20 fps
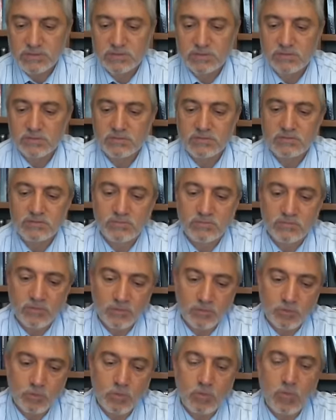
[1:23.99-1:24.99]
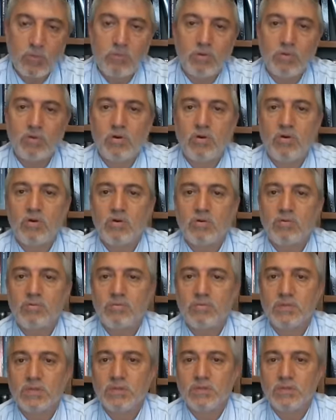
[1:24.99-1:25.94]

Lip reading: and what we do when we go home,